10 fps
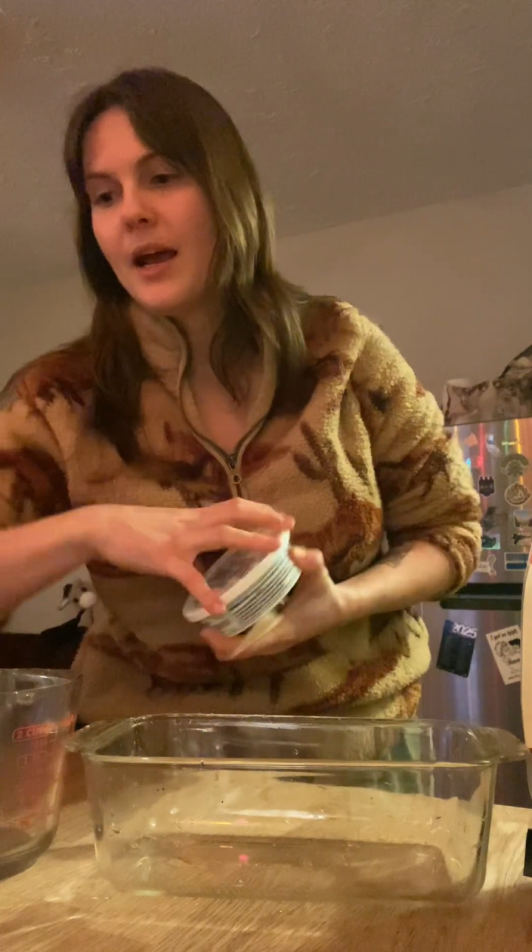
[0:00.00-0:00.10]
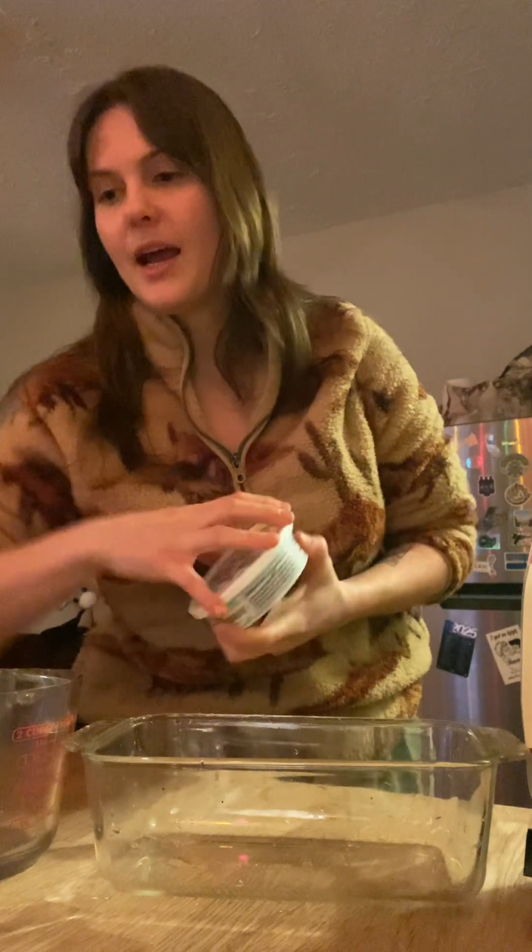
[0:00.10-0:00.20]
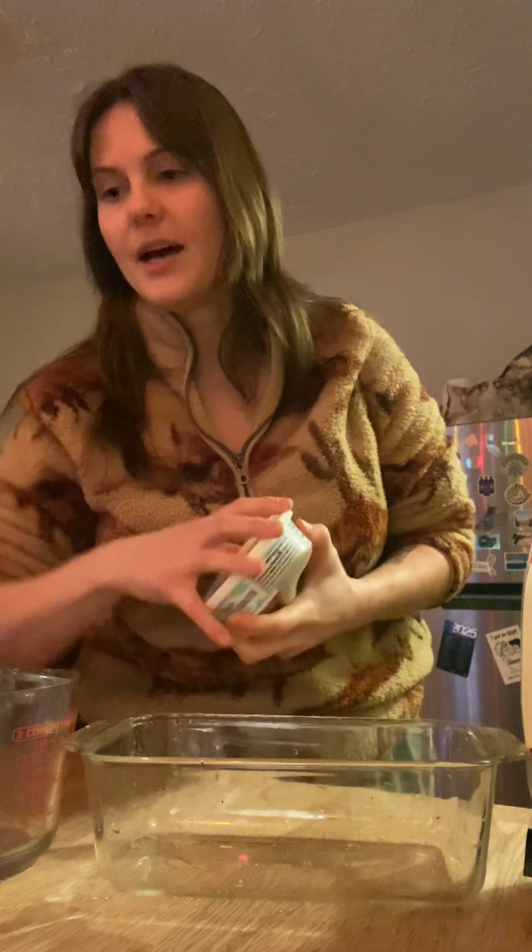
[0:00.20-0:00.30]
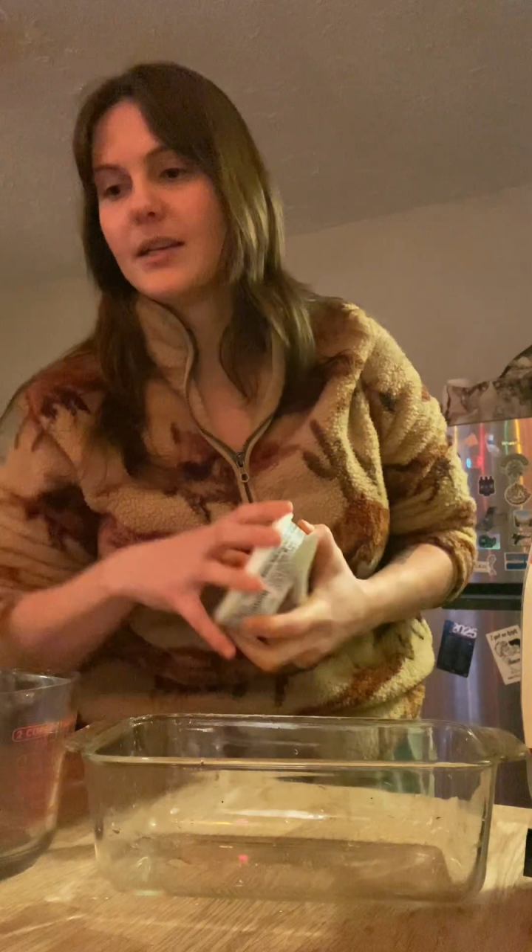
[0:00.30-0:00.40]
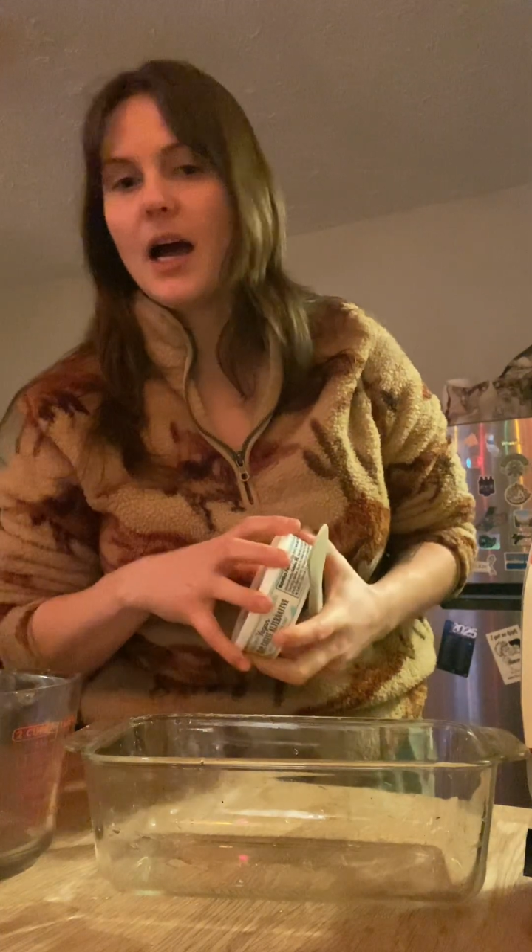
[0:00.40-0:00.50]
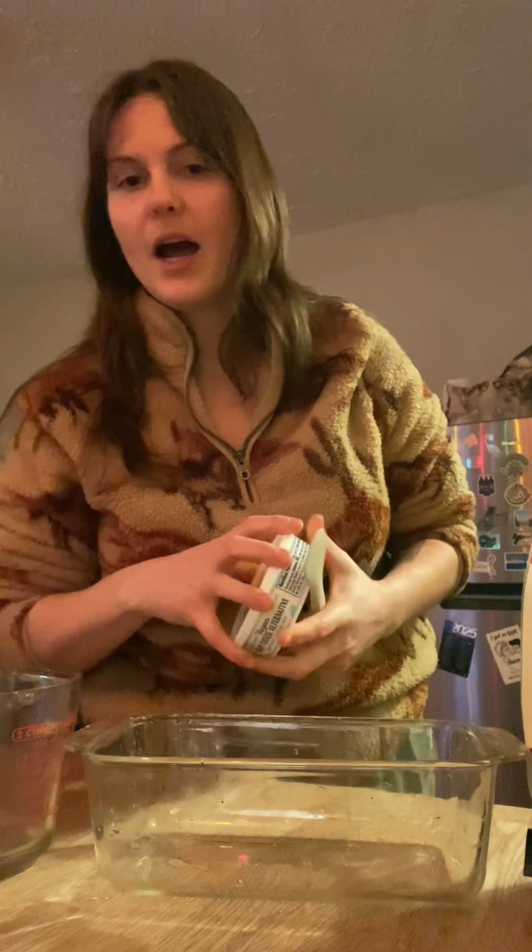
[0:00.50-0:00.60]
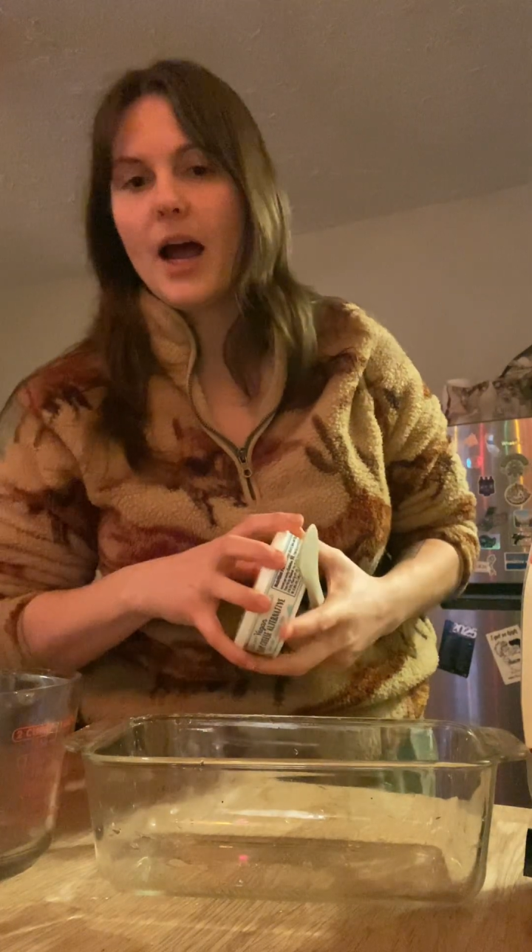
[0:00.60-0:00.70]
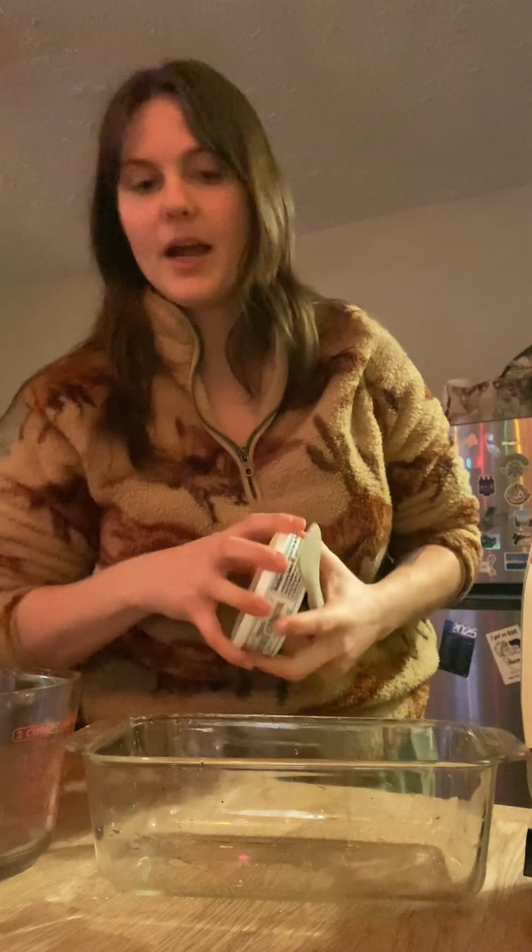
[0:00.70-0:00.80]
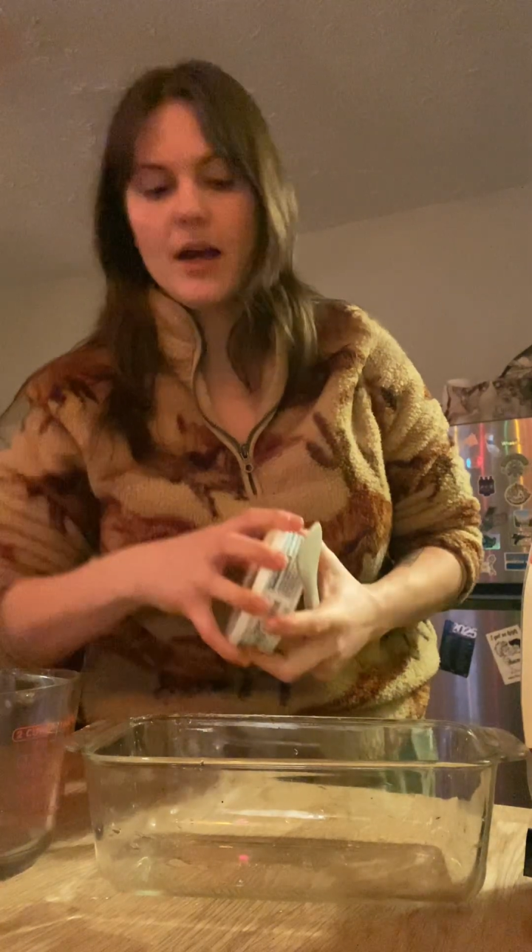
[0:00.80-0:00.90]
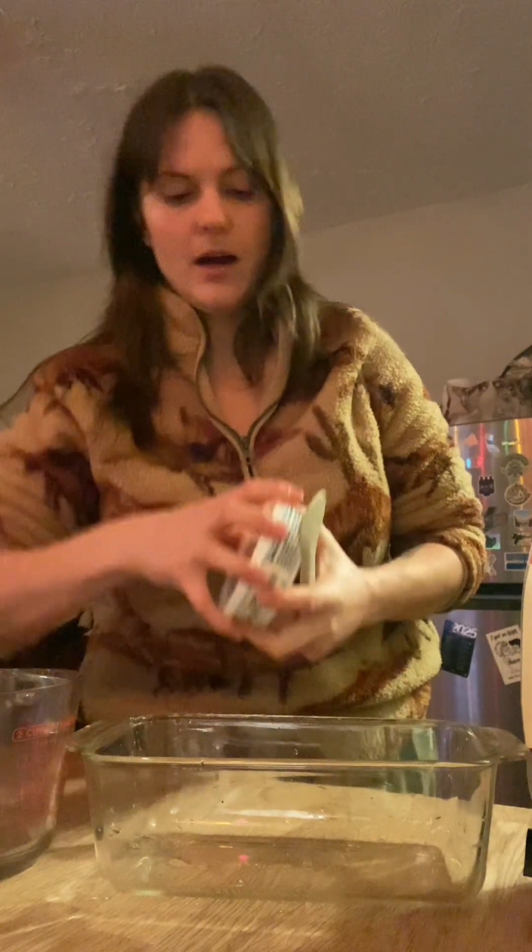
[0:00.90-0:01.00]
And
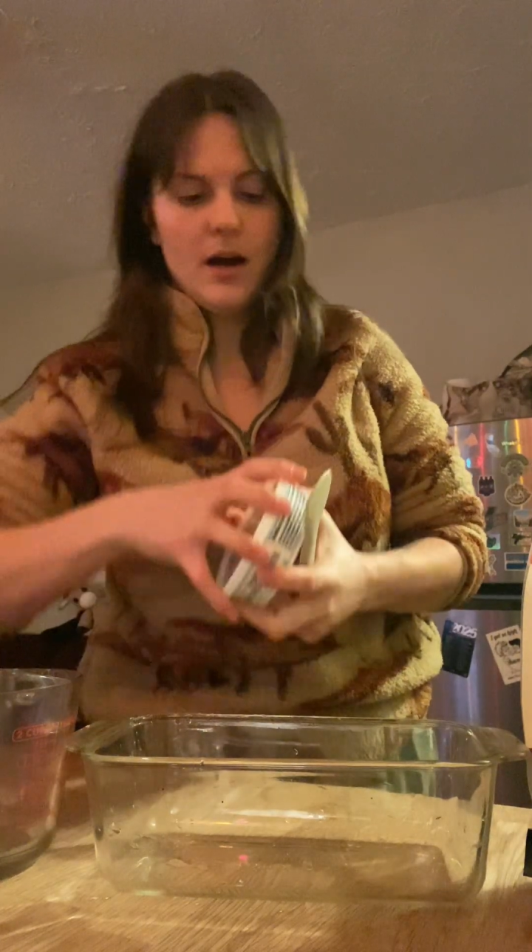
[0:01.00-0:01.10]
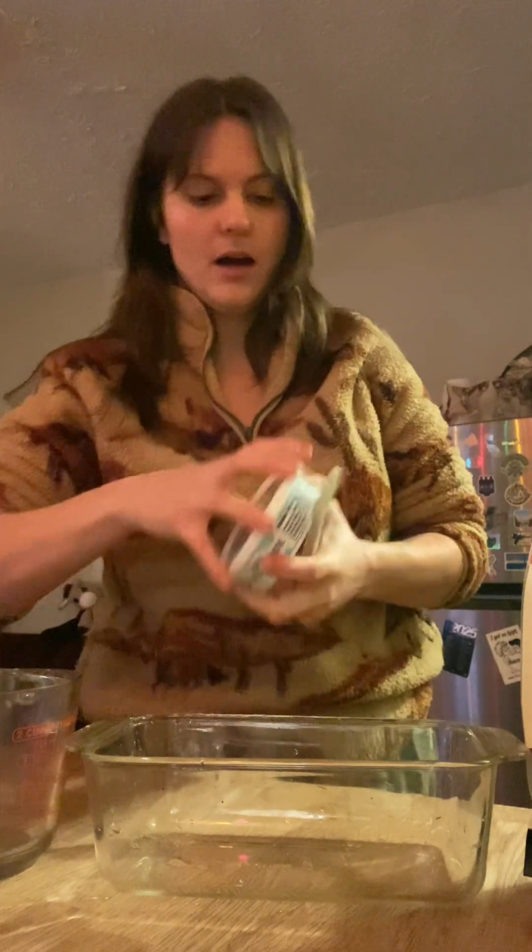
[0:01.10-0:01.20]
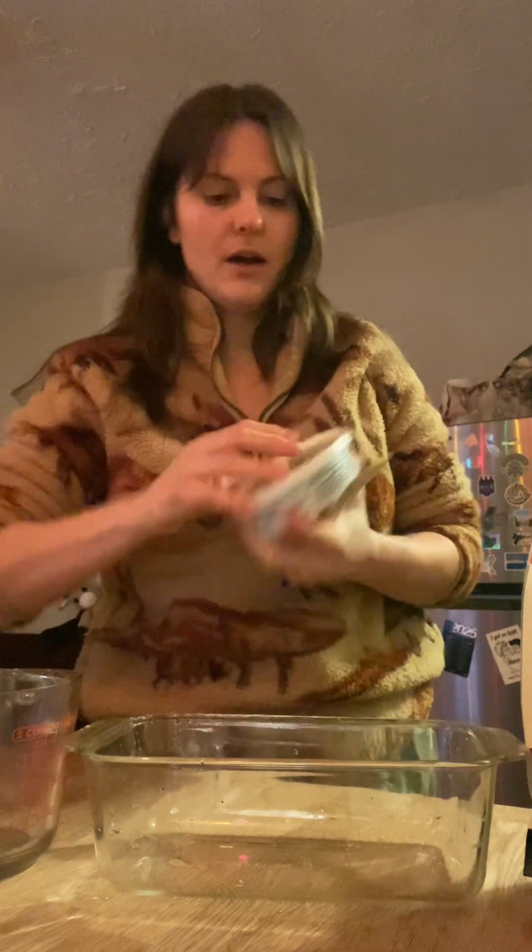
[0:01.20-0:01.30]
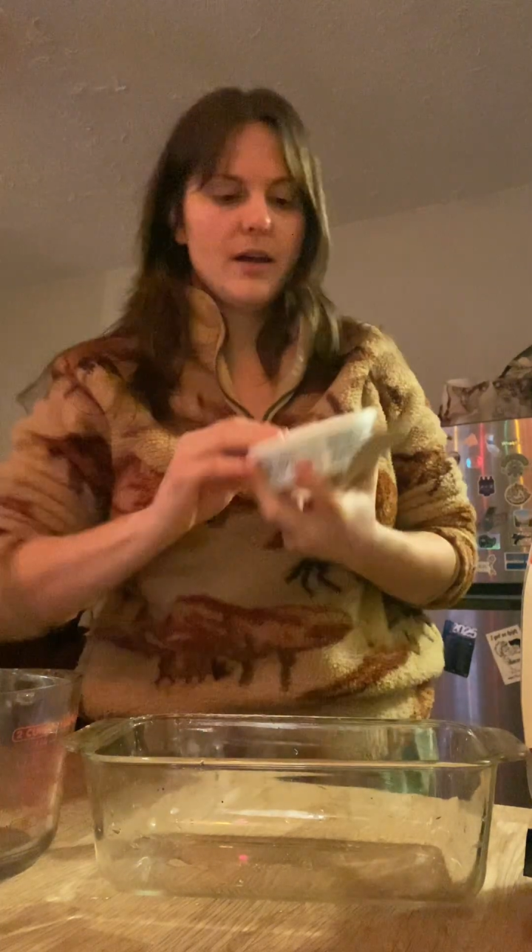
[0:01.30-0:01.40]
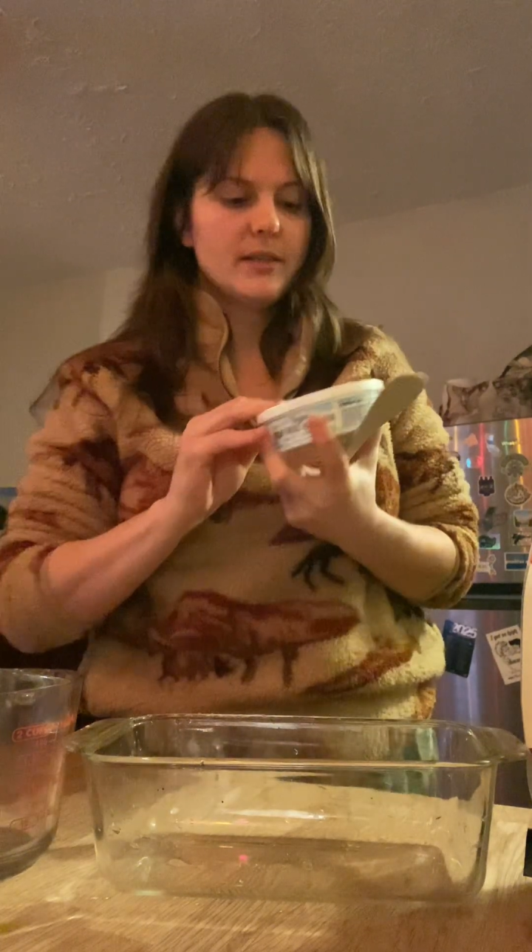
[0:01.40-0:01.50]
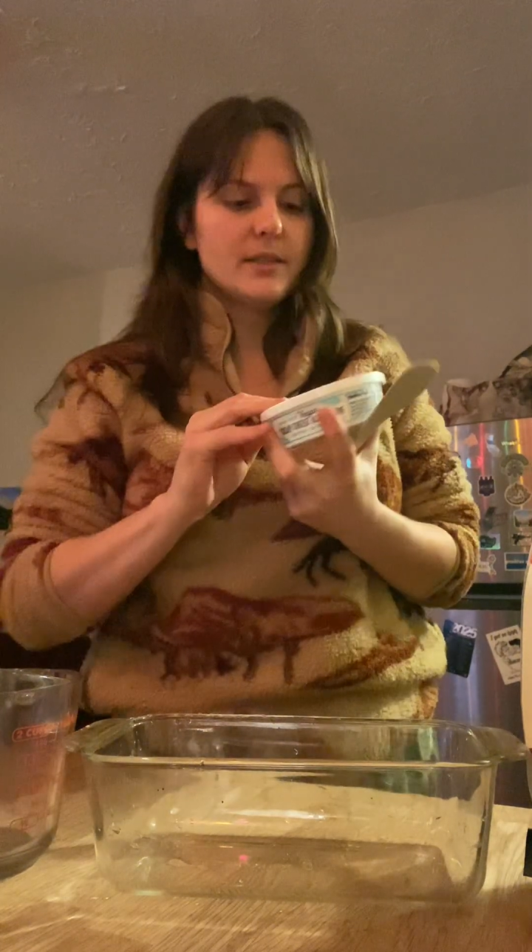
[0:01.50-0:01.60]
it